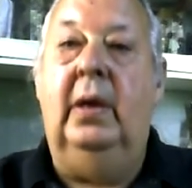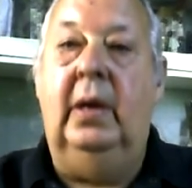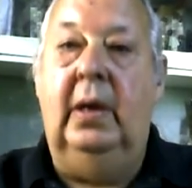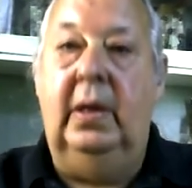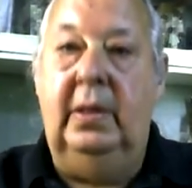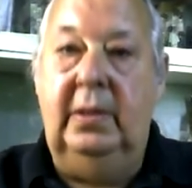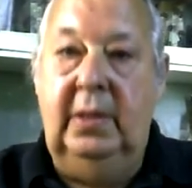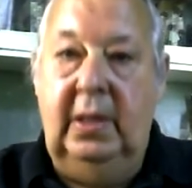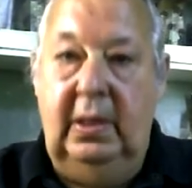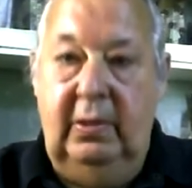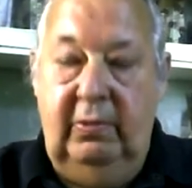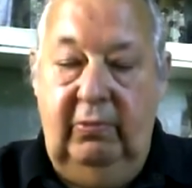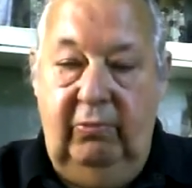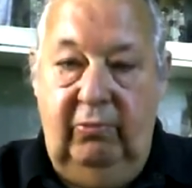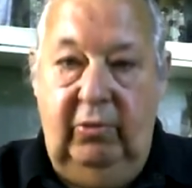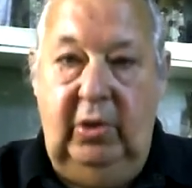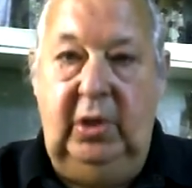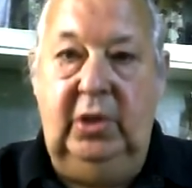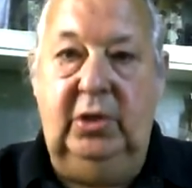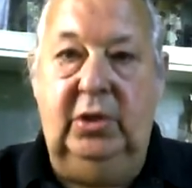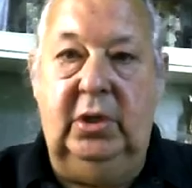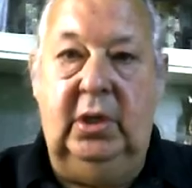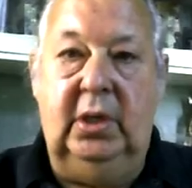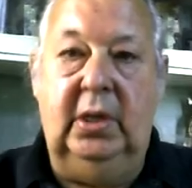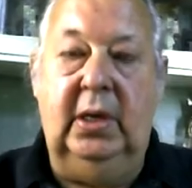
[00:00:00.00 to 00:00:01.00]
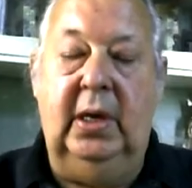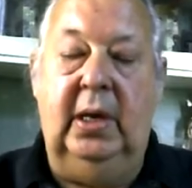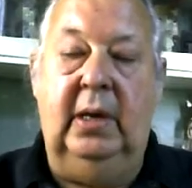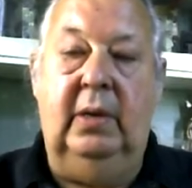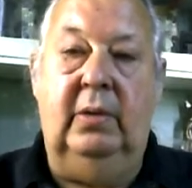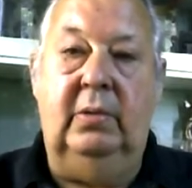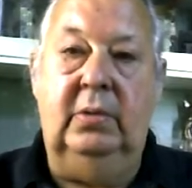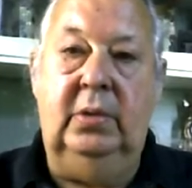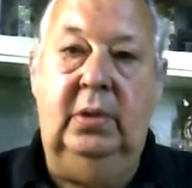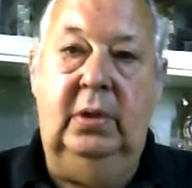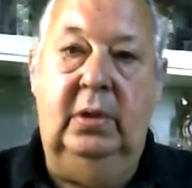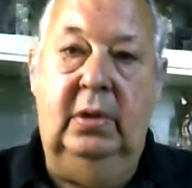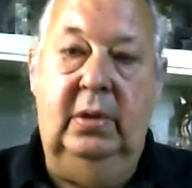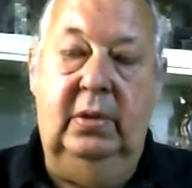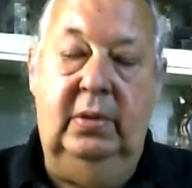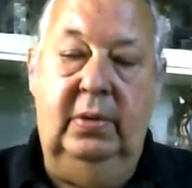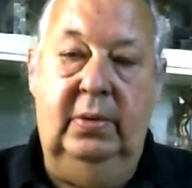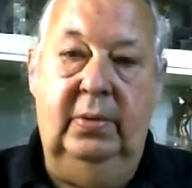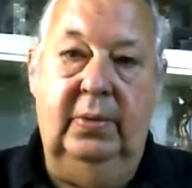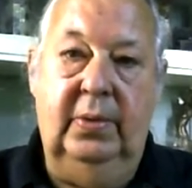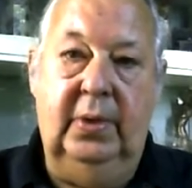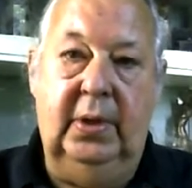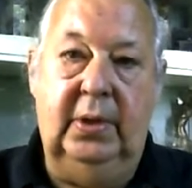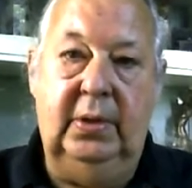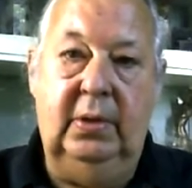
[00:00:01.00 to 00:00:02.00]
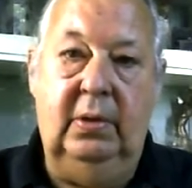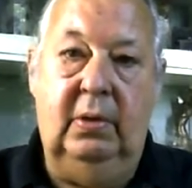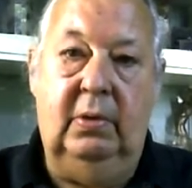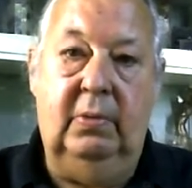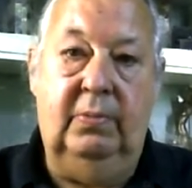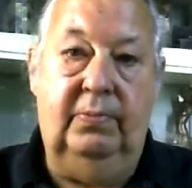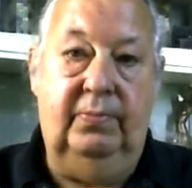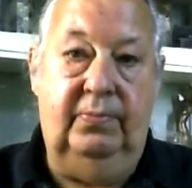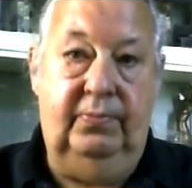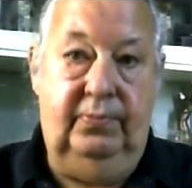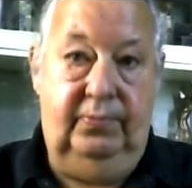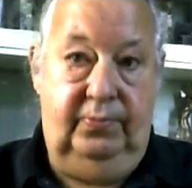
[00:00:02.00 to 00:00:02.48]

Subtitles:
and then reaching out, and your